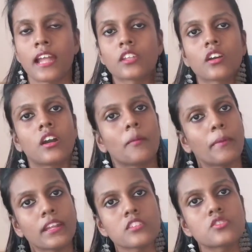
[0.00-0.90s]
and
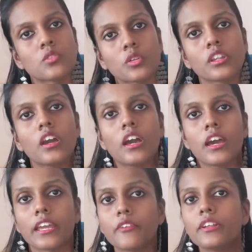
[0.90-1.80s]
parents don't
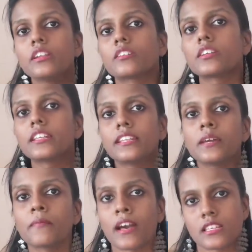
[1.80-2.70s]
even treat
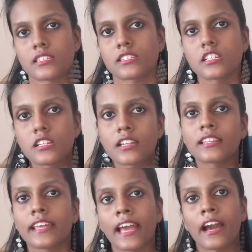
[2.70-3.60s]
them as
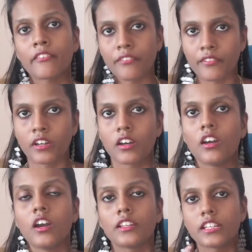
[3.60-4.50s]
children.
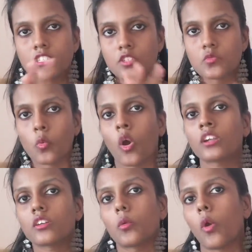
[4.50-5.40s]
They just
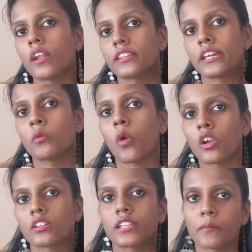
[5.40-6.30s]
want what they
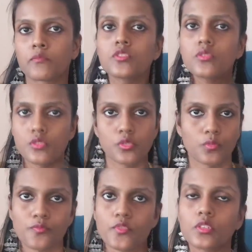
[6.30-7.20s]
want them to
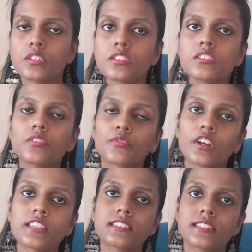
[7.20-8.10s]
do. So this is the
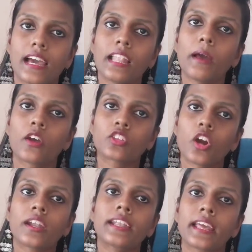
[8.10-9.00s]
first style,
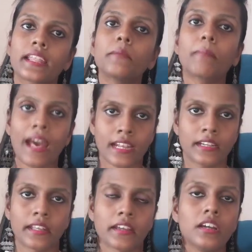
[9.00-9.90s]
authoritarian
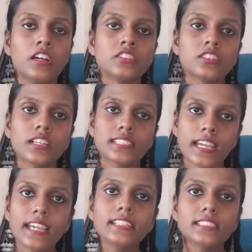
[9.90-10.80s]
parenting. So the
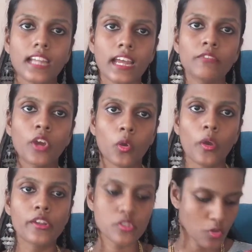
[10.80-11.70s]
second style we are
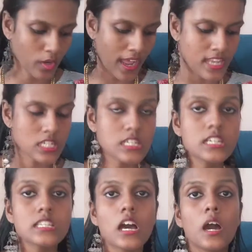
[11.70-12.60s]
going to look at
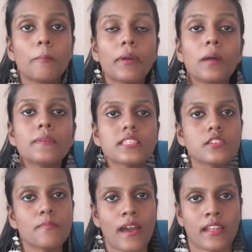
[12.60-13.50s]
is
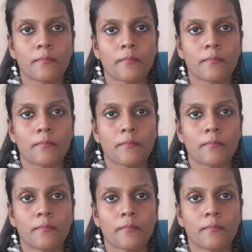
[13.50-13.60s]
permissive